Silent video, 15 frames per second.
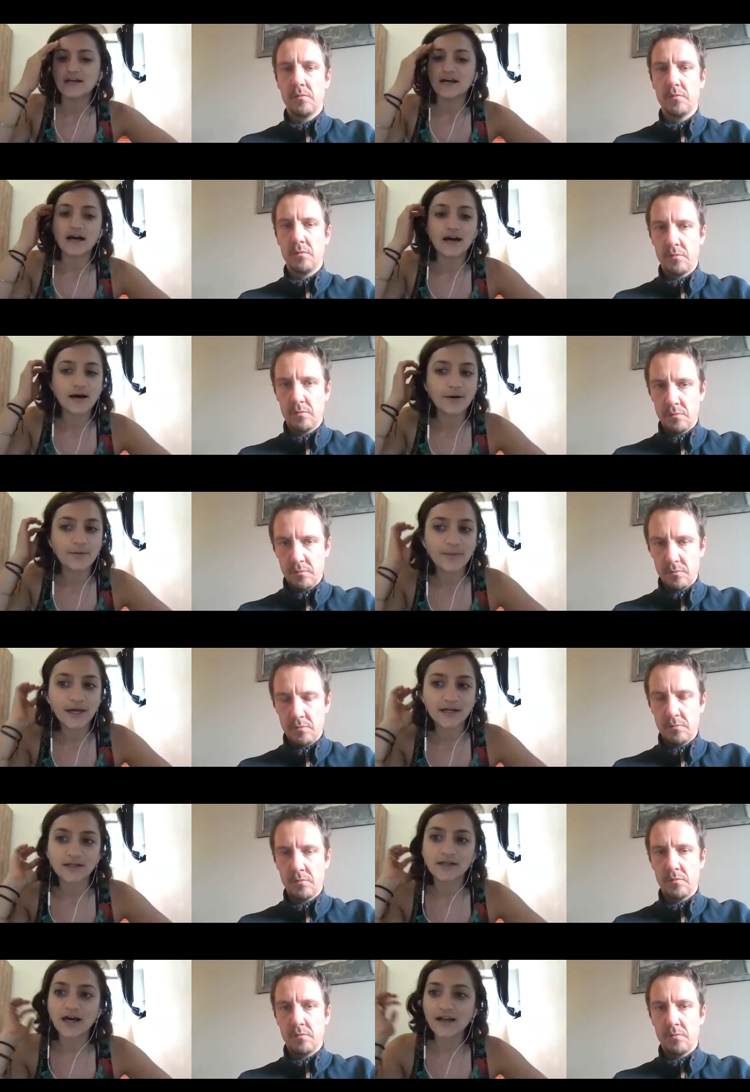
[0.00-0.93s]
Speaker 1: Um, and
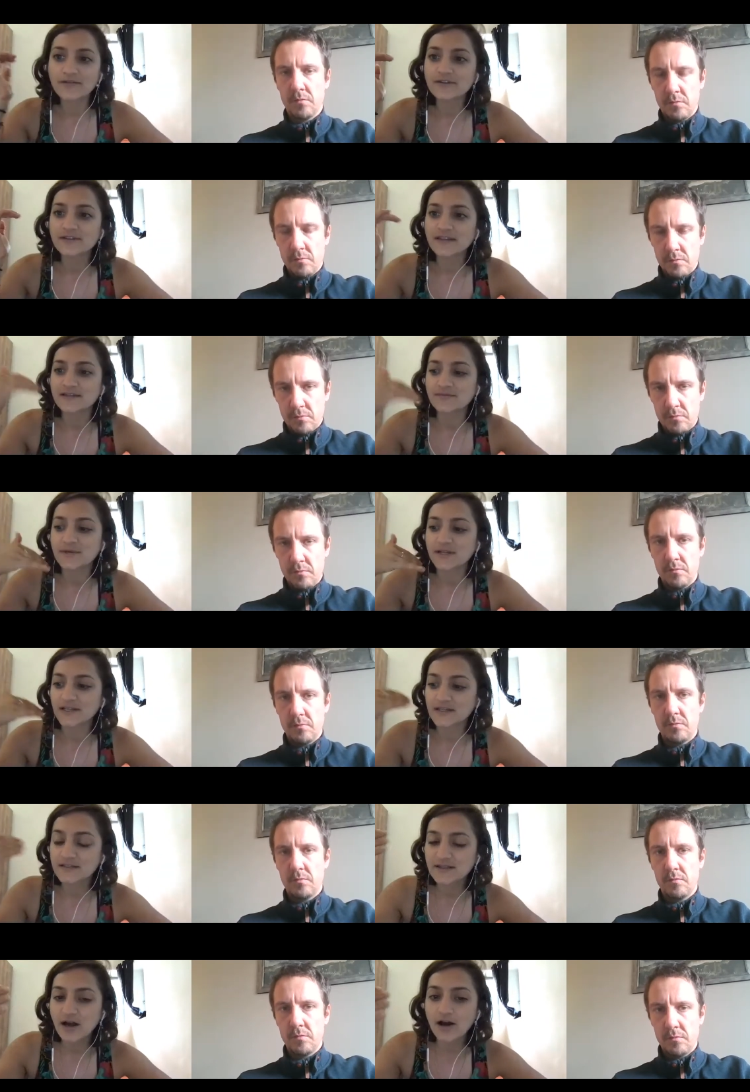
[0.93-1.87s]
a lot of it has been
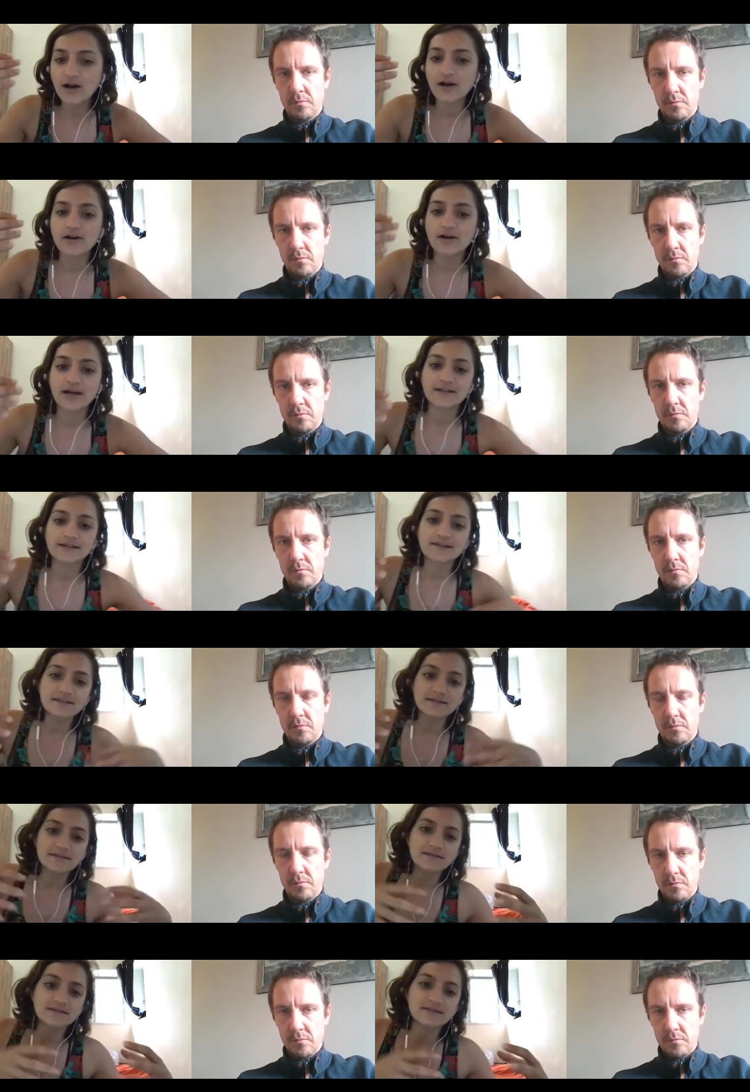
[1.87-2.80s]
X R, and
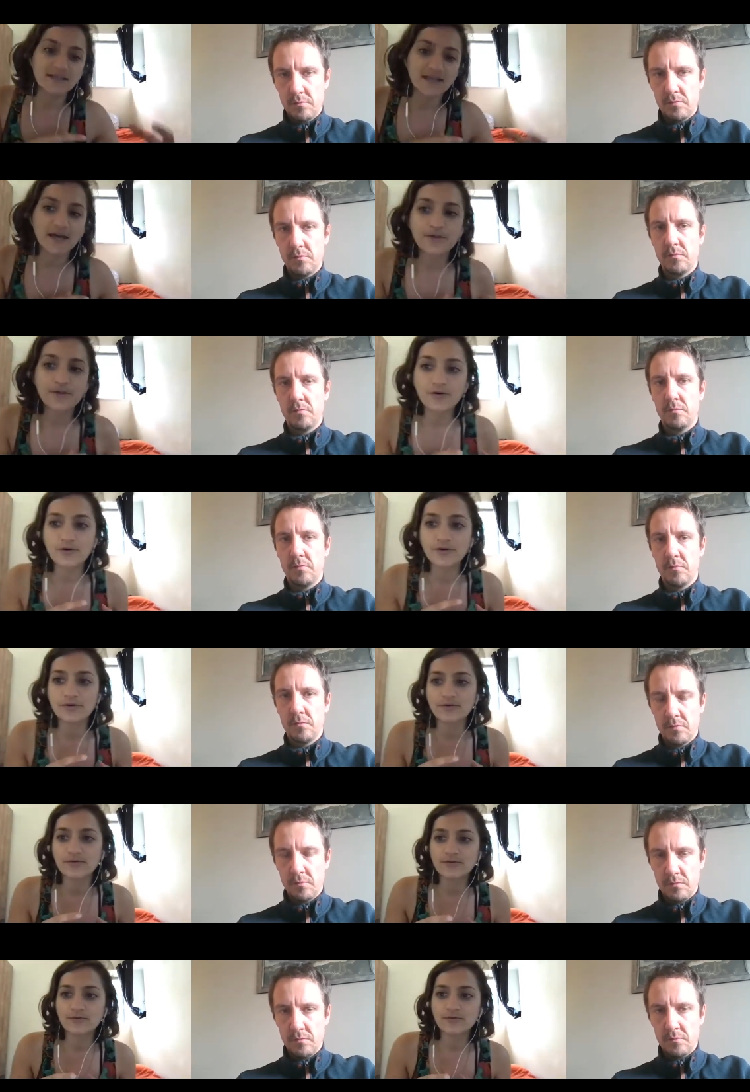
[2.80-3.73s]
together,
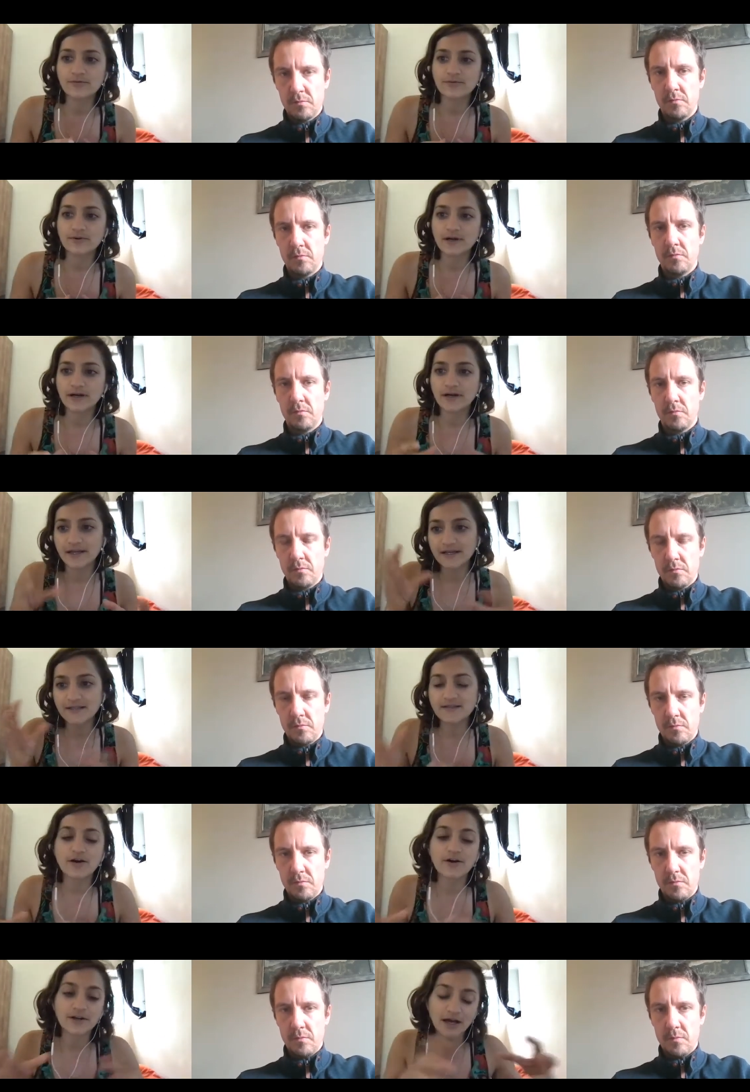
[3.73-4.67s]
uh, X
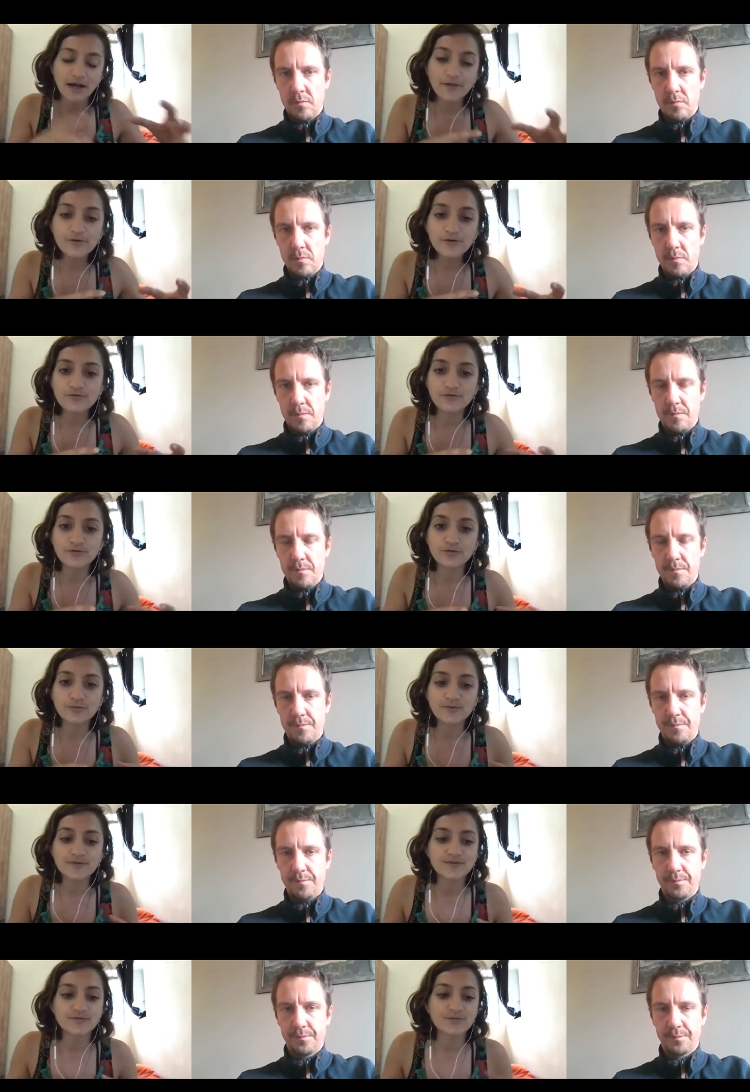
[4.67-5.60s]
R and other
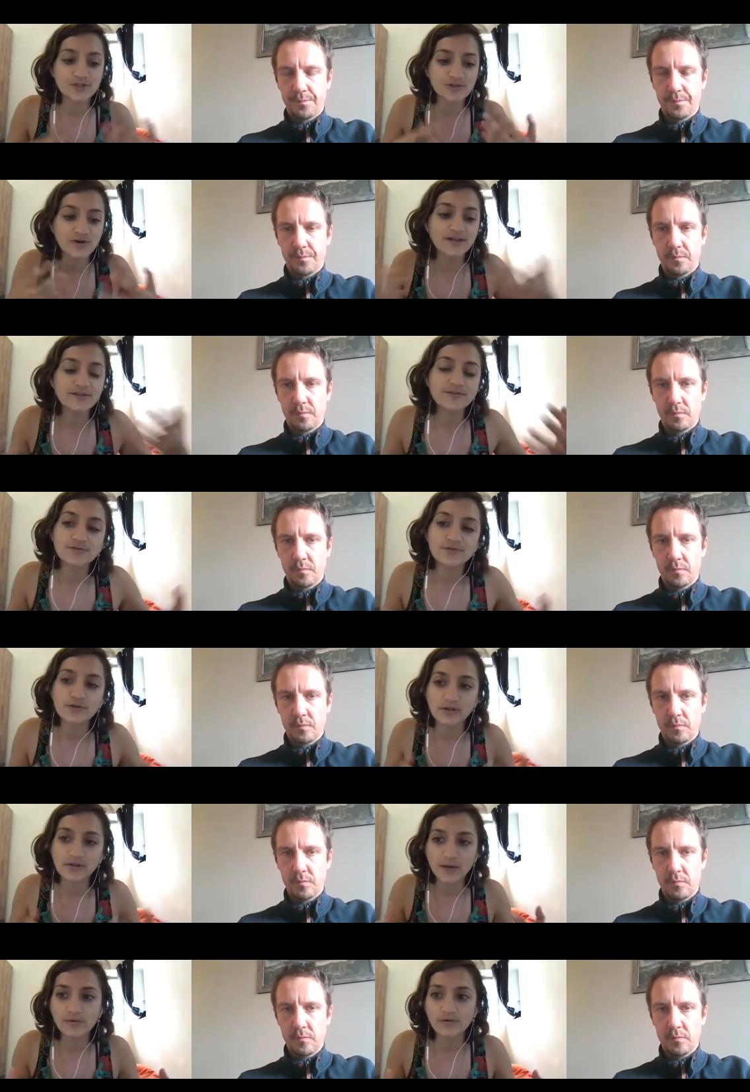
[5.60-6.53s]
groups, we try to
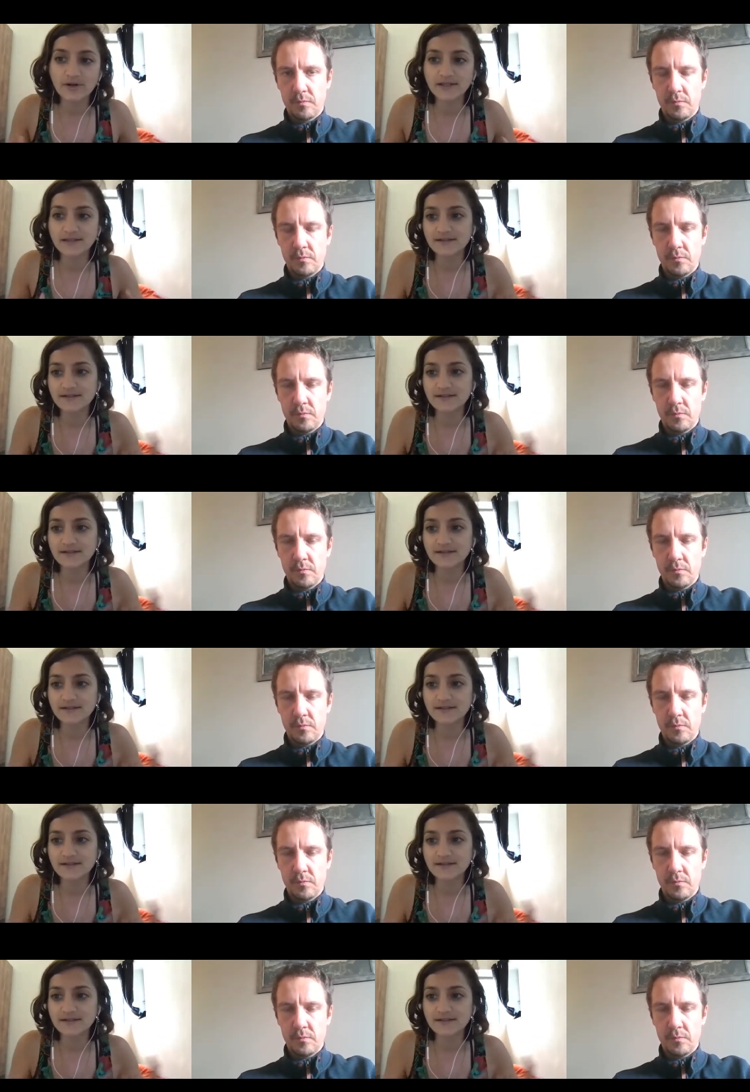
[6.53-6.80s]
collaborate as